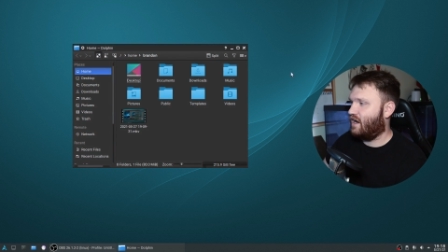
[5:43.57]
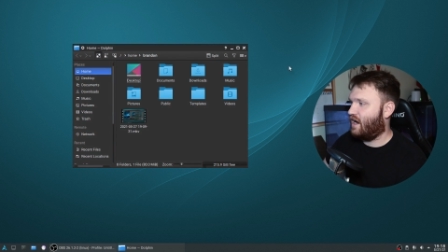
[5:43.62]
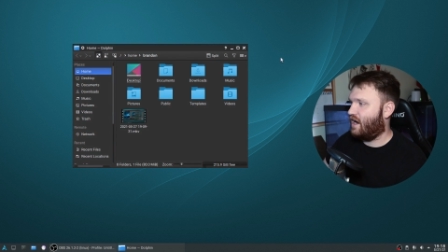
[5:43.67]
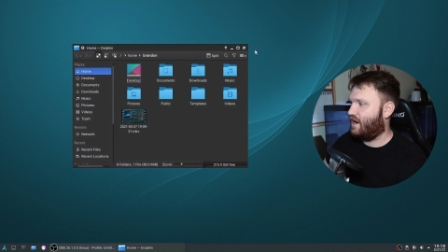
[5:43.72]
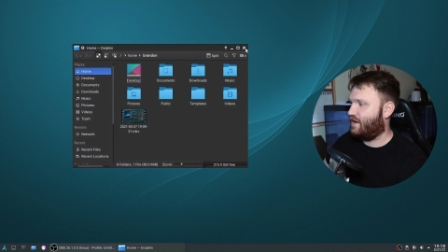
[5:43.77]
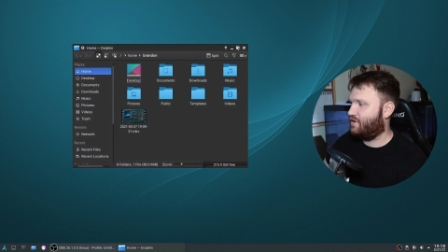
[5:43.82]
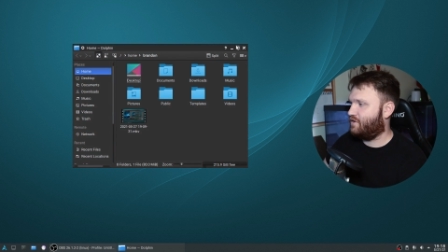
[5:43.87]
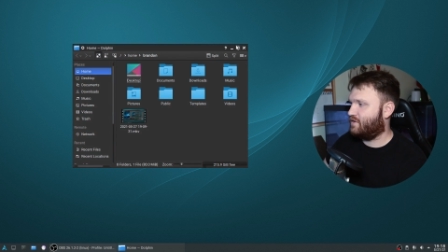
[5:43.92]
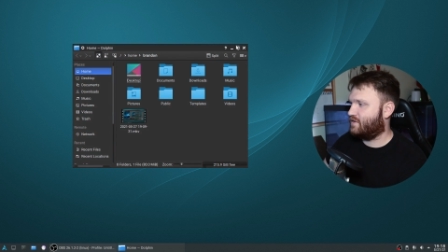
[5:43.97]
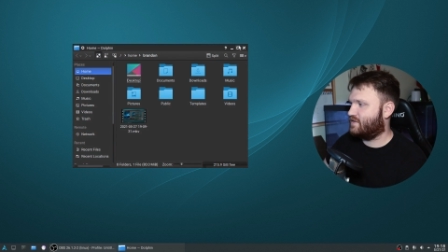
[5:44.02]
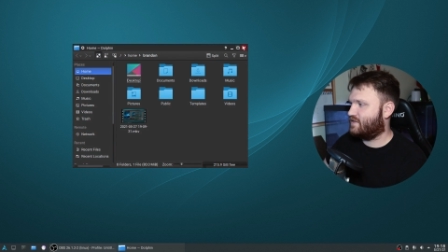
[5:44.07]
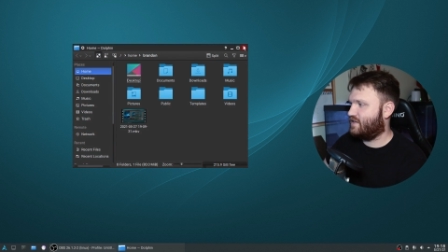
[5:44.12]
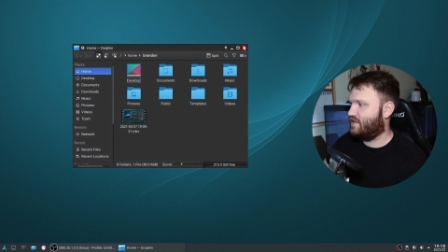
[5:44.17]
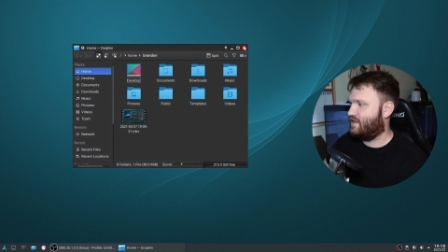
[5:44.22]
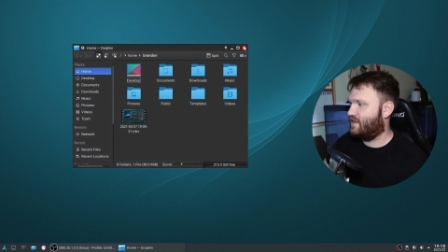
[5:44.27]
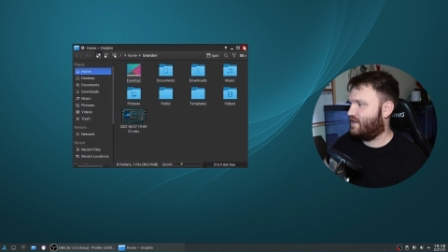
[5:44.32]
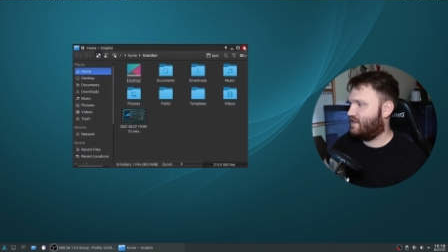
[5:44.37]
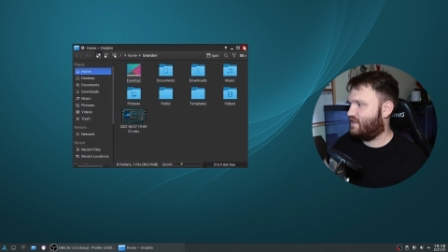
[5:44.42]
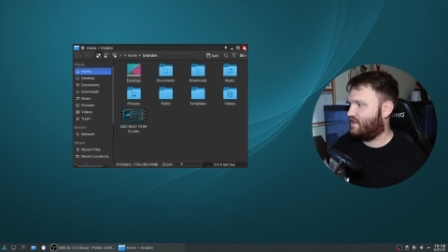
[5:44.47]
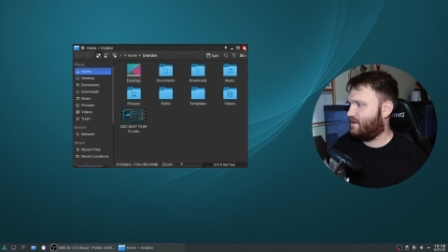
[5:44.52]
Uh, you can
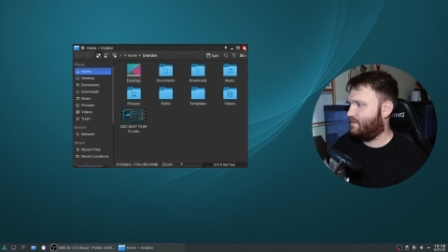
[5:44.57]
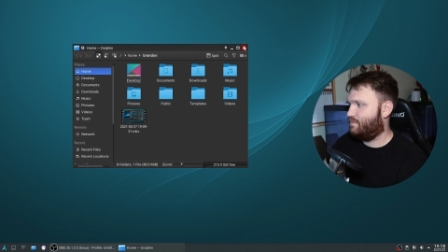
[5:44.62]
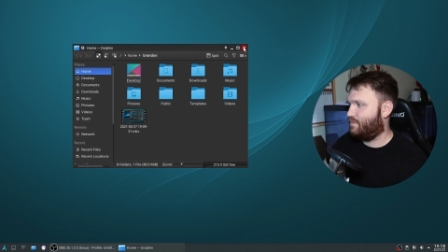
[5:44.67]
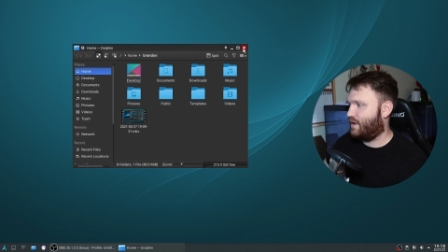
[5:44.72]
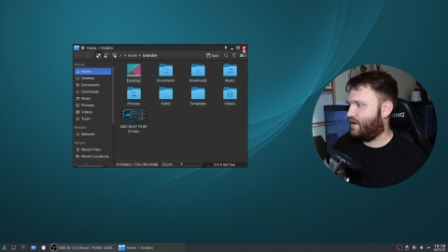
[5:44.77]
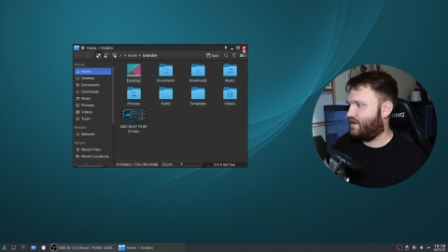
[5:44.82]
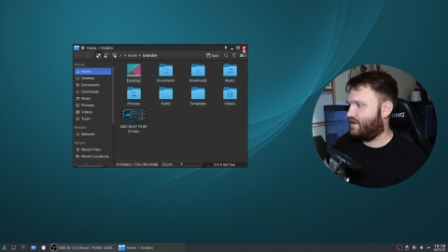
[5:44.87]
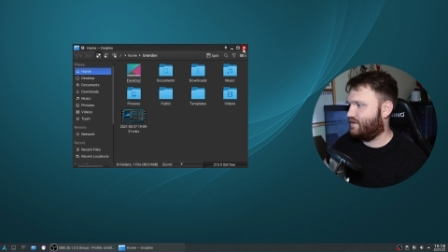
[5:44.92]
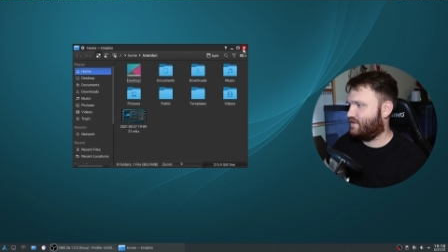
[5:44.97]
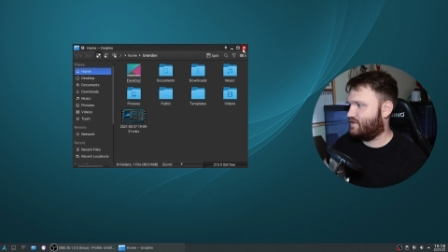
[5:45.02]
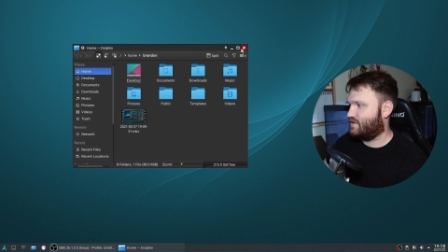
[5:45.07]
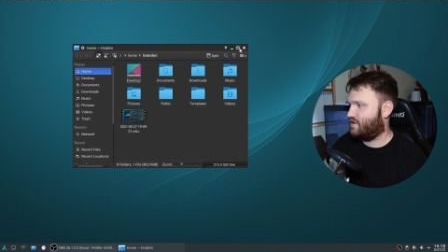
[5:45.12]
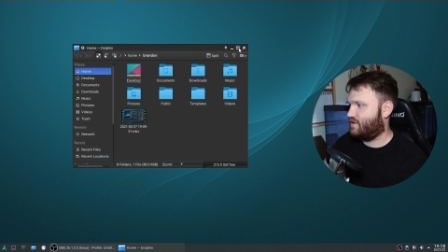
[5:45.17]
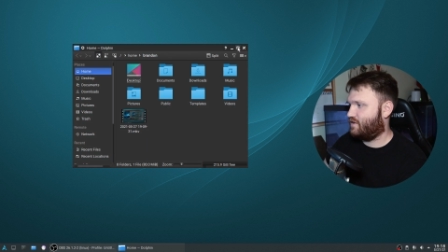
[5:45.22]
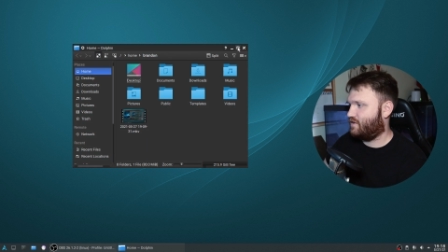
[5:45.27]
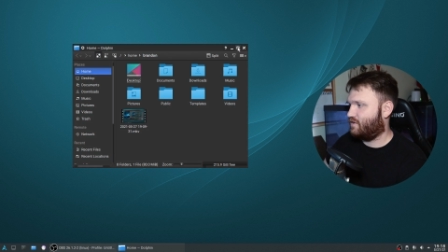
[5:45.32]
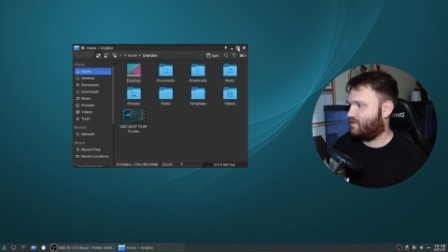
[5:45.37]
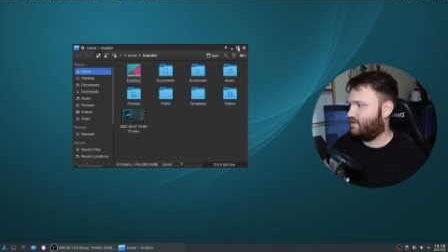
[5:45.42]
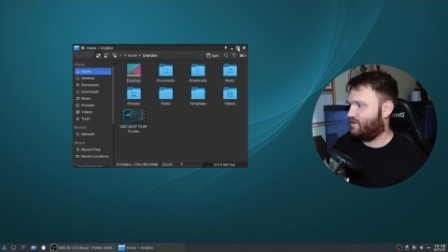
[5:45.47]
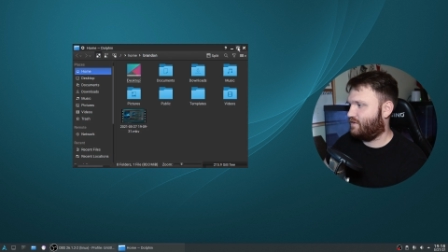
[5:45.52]
see that the buttons are
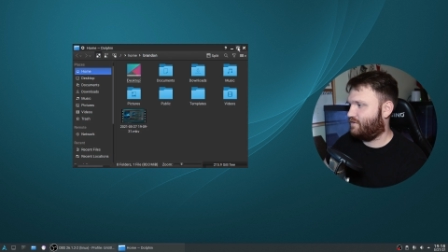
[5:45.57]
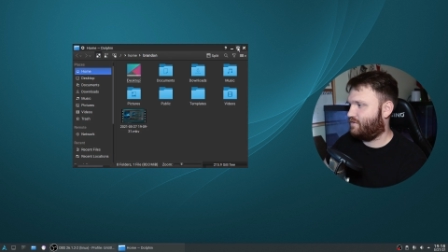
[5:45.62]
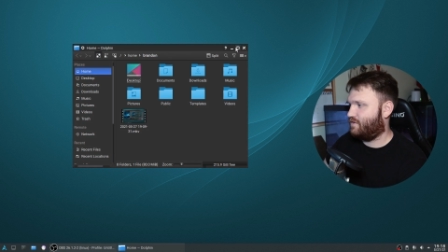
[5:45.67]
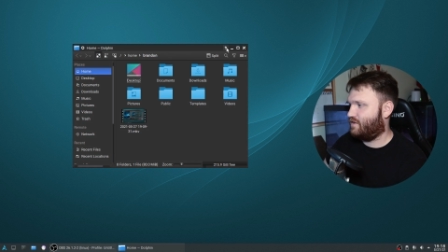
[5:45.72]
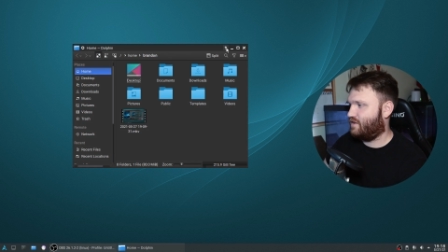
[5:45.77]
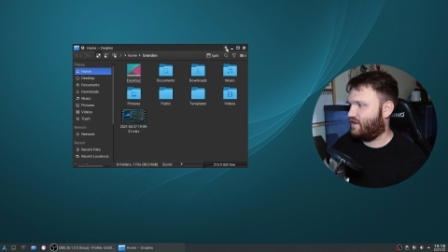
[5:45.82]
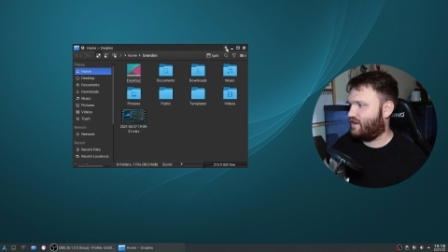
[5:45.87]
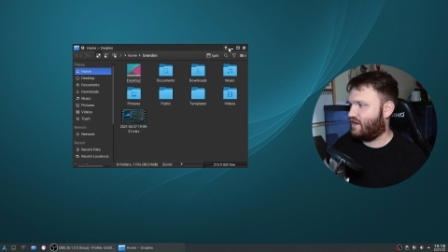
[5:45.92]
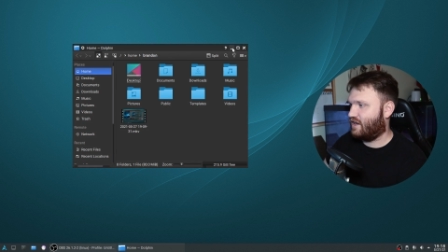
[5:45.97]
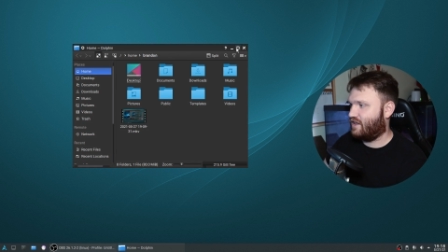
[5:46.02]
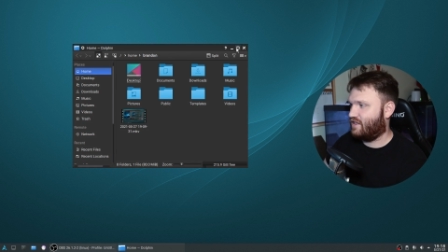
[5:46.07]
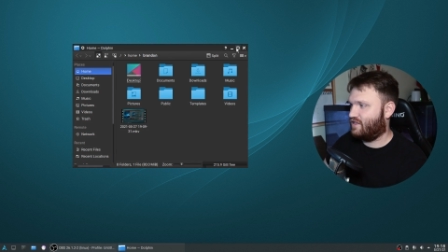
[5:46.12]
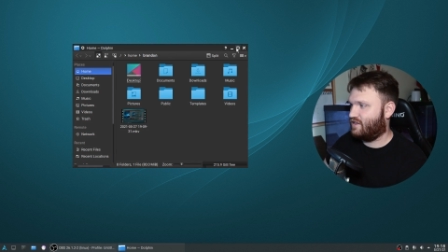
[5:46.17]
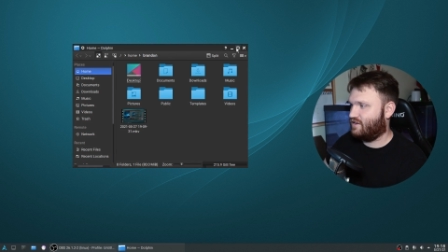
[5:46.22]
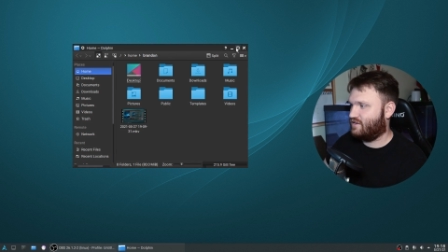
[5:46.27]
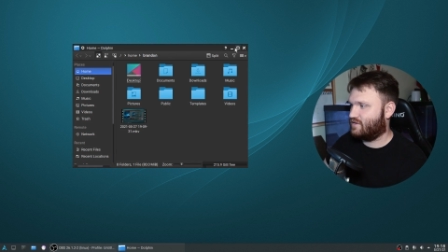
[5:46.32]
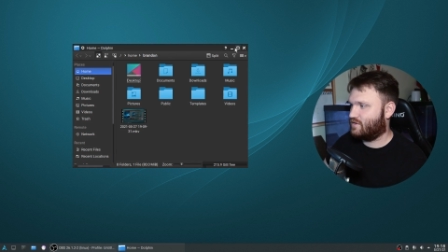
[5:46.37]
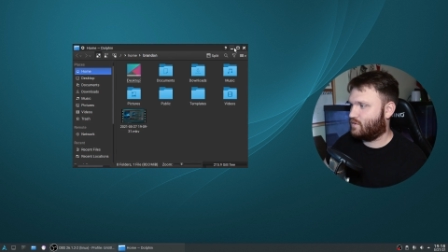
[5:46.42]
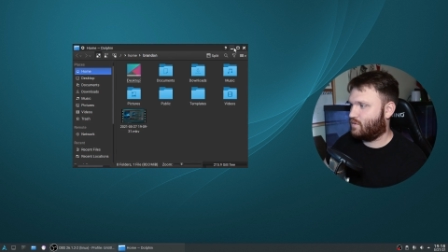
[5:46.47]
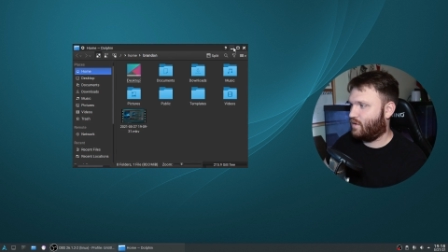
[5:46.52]
a little different. They got
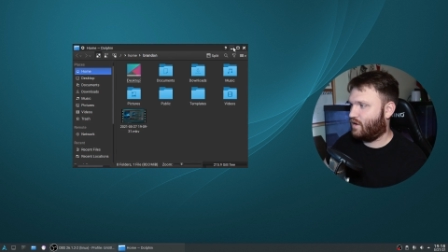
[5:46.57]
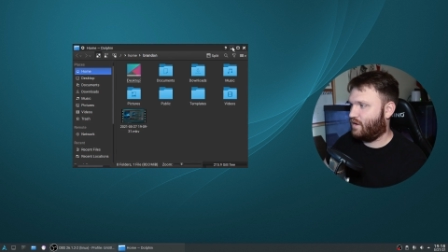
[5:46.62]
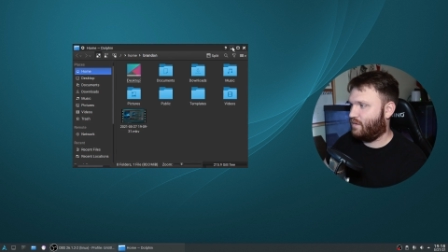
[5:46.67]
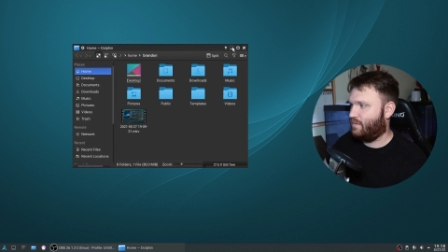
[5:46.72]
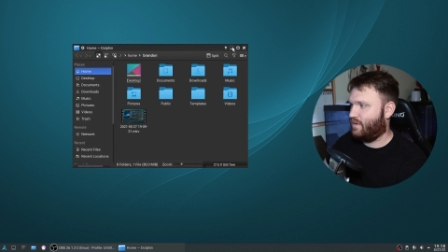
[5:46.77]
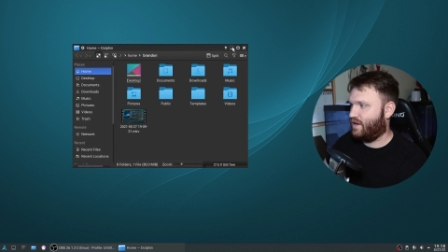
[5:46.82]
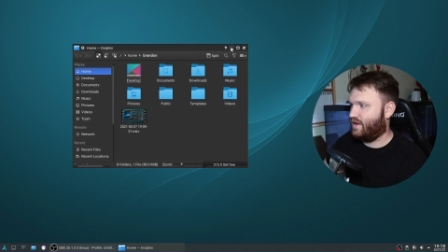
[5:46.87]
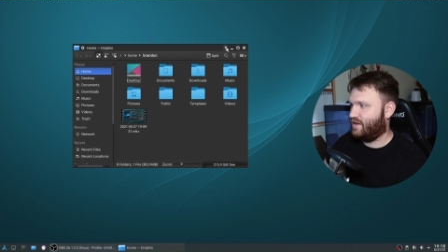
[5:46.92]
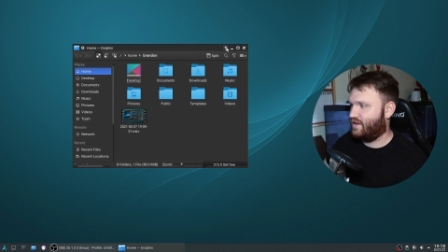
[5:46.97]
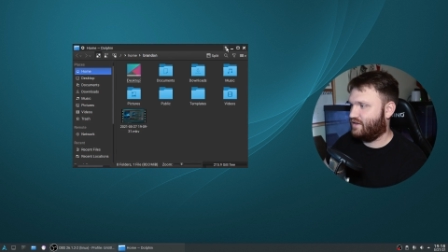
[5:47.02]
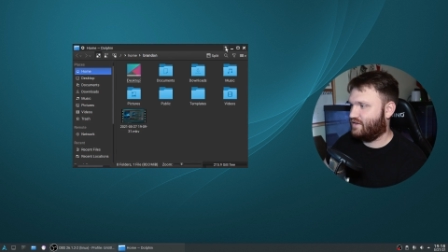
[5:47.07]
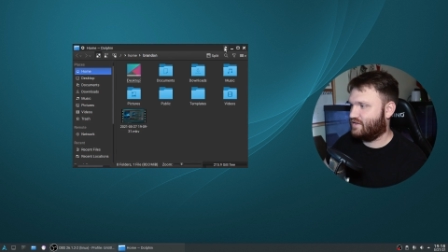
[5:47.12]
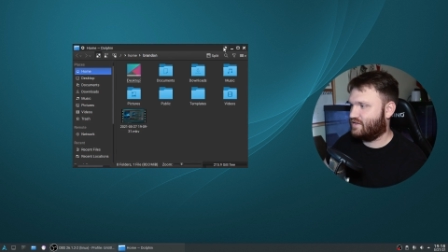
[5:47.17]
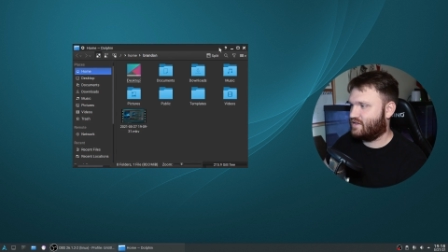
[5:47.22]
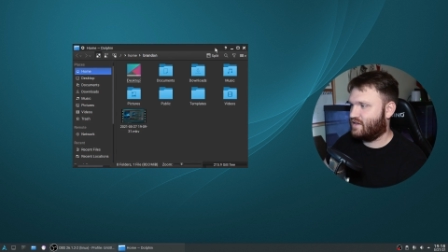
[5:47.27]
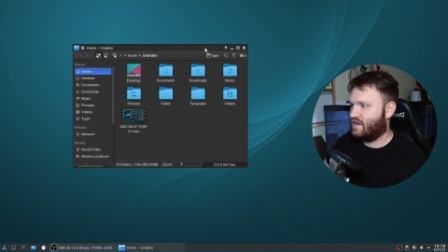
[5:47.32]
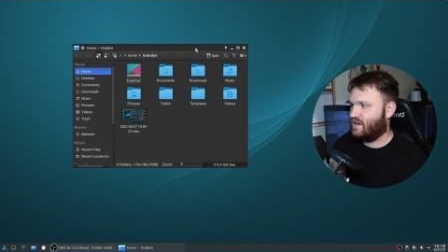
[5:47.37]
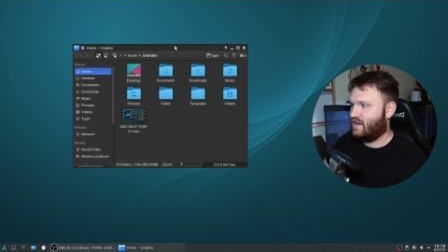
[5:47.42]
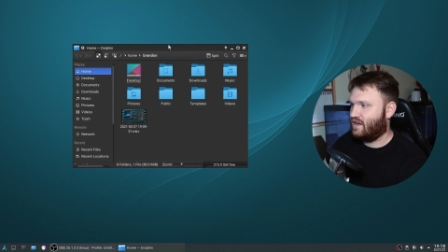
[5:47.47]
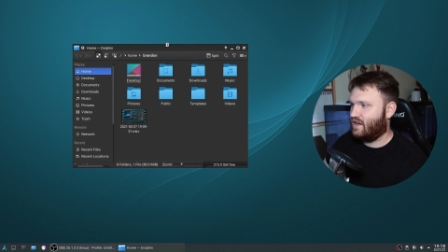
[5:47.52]
these square buttons.